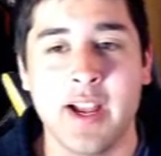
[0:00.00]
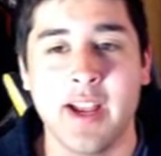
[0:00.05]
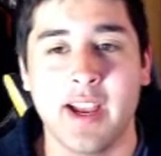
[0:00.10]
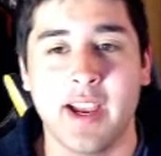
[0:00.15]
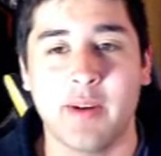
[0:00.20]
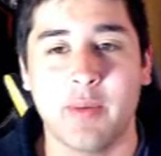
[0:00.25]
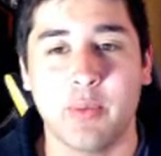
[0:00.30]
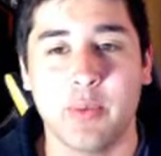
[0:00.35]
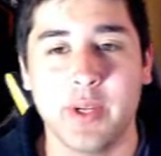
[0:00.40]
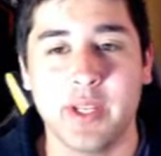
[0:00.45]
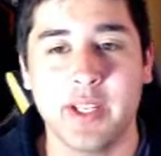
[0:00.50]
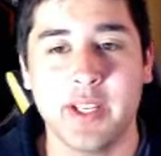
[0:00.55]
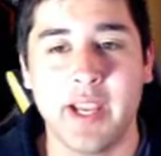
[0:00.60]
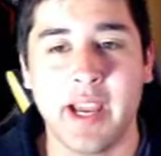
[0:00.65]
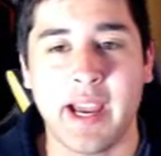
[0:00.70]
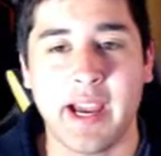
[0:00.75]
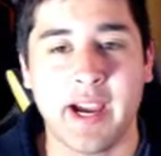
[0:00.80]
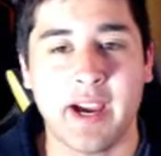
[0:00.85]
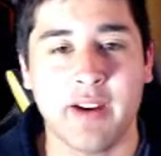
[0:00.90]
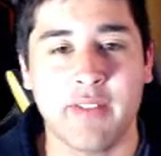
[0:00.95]
and we
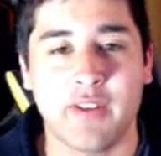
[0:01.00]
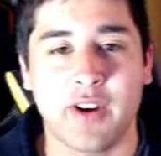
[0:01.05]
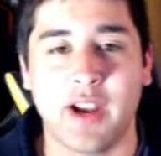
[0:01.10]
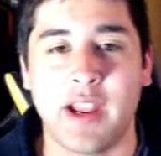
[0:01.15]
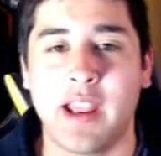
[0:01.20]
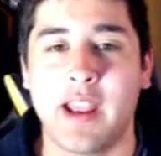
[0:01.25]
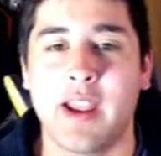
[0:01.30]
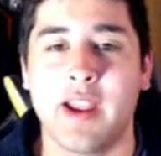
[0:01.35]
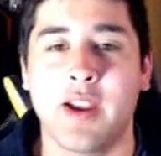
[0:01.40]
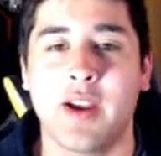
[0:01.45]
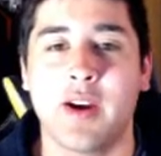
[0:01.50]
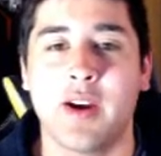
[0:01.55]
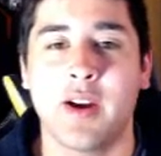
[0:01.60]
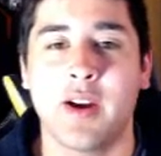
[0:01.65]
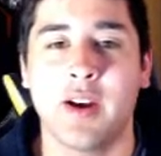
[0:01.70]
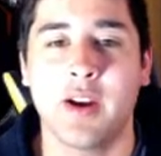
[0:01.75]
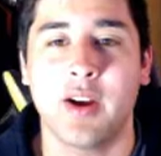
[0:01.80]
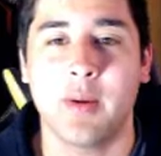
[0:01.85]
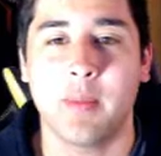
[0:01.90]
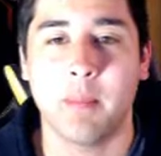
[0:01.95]
have a
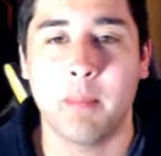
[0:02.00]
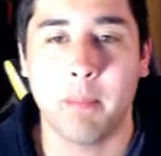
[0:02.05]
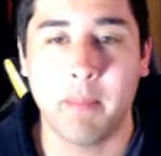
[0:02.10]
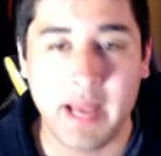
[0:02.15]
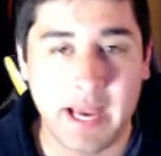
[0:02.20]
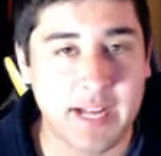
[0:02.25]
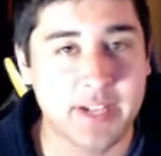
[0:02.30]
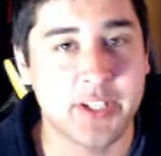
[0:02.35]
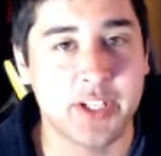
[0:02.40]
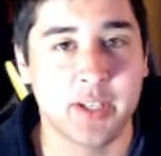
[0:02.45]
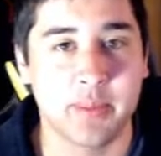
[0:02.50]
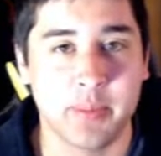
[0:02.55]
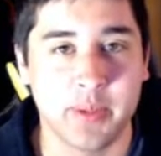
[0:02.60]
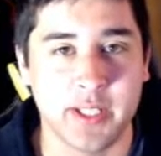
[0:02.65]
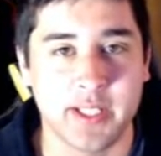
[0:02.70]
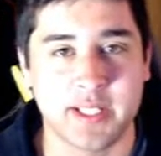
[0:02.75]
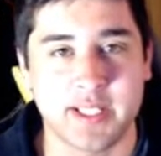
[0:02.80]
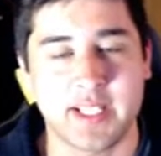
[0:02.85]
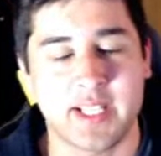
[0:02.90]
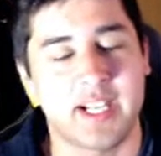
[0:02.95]
matchup
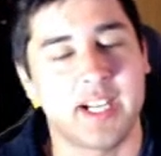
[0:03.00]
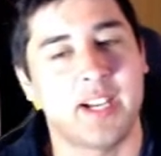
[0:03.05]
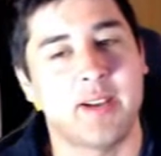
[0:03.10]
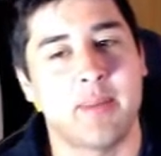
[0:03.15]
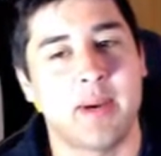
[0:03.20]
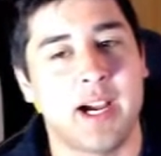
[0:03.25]
this time.